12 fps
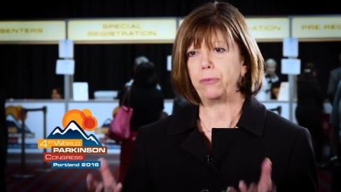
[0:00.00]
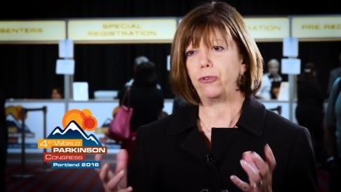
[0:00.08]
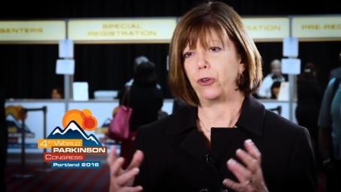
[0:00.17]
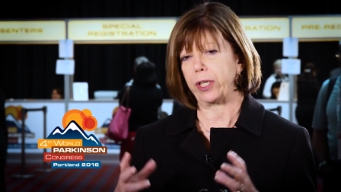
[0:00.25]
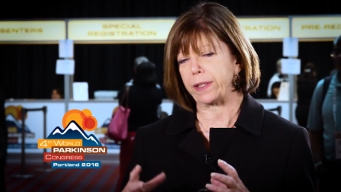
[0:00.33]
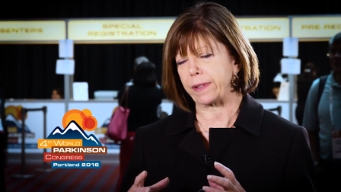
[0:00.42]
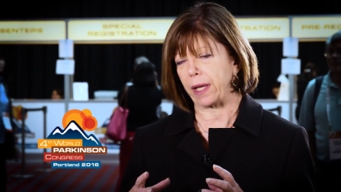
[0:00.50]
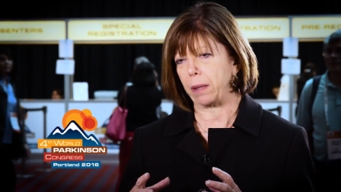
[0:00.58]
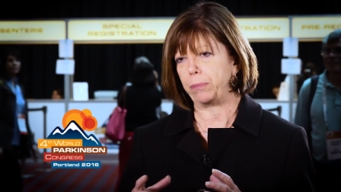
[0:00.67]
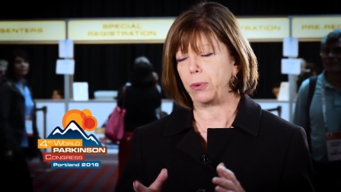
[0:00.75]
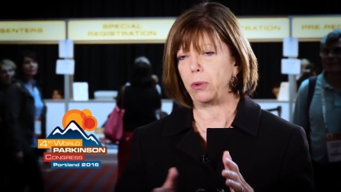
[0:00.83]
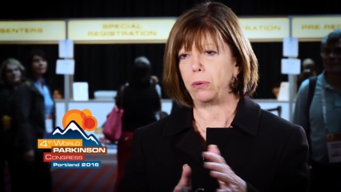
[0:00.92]
For
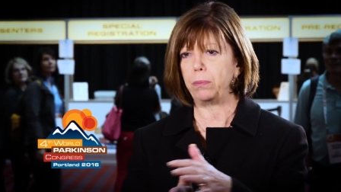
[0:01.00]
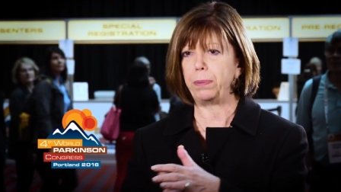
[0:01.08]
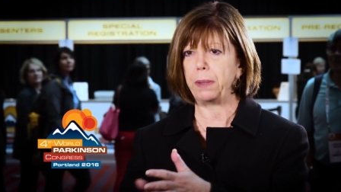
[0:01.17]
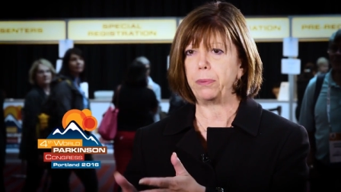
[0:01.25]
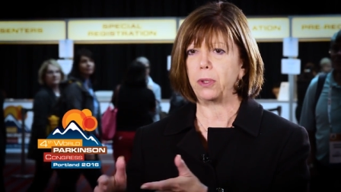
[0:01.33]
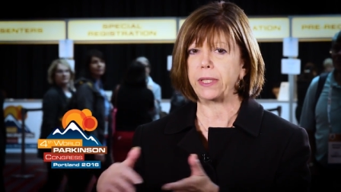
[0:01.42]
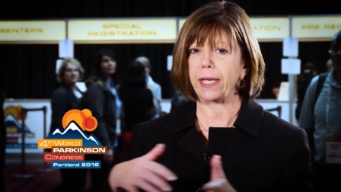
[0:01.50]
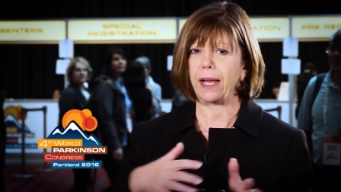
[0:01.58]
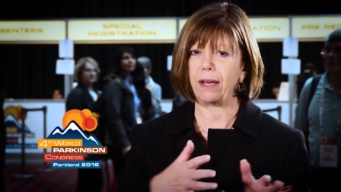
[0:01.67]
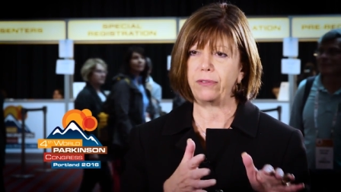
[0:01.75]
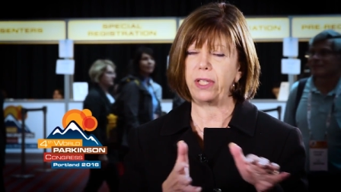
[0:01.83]
example, people that have